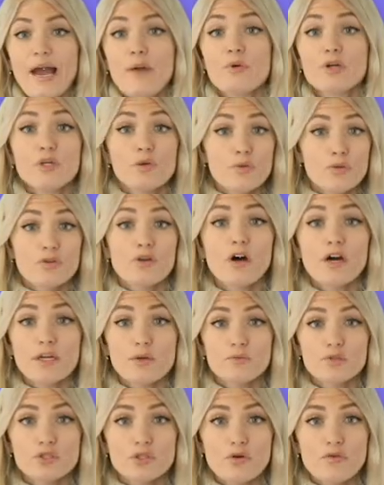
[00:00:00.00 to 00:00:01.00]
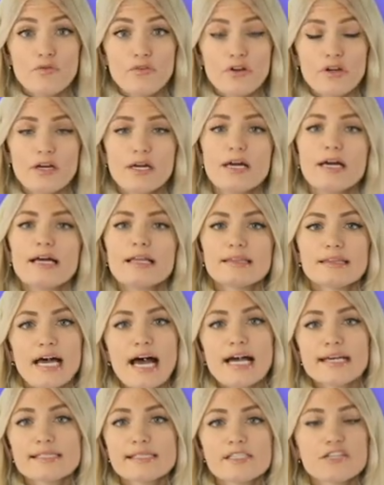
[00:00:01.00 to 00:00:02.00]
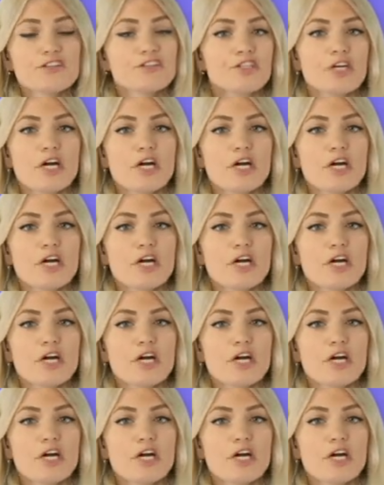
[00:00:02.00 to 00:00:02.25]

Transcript: And when you thought it was over, last year